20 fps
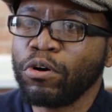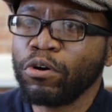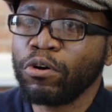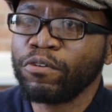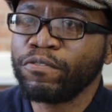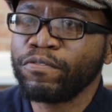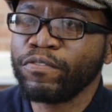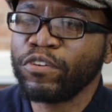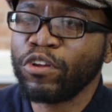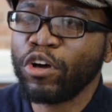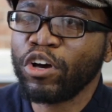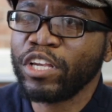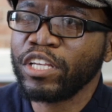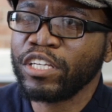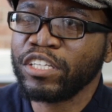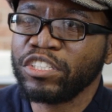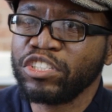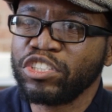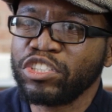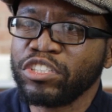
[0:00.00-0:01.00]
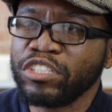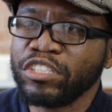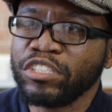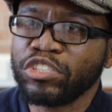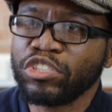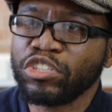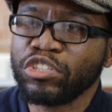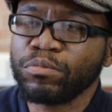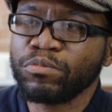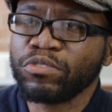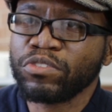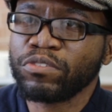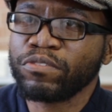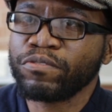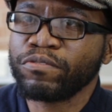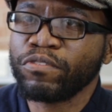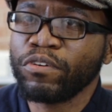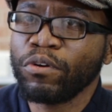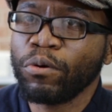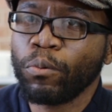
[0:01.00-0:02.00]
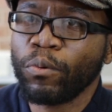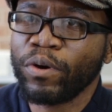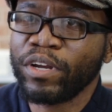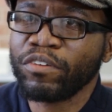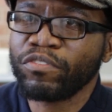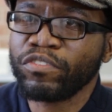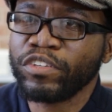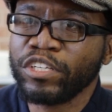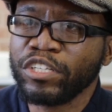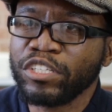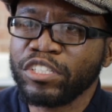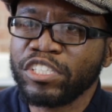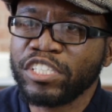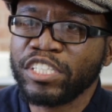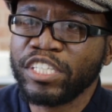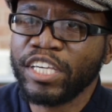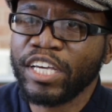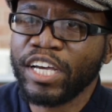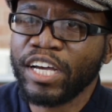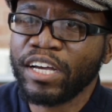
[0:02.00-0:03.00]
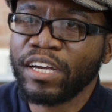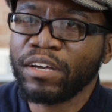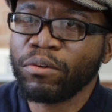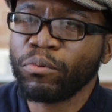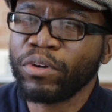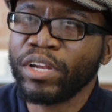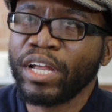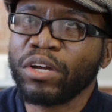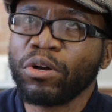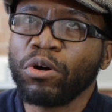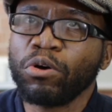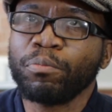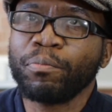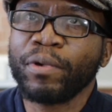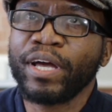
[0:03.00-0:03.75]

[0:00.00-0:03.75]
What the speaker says: of knowledge in terms of what I've learned here when I go